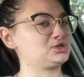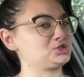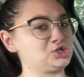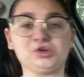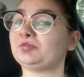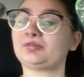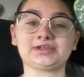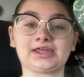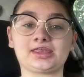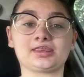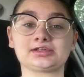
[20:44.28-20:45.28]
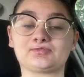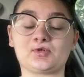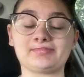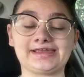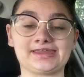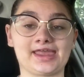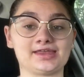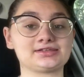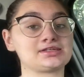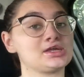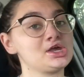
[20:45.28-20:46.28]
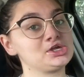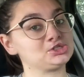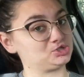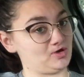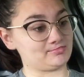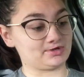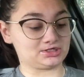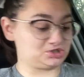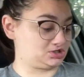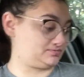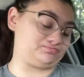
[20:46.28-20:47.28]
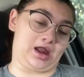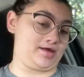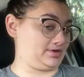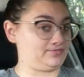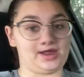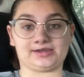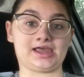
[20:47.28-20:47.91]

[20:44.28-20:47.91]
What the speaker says: too ridiculous for my taste. So I'm gonna find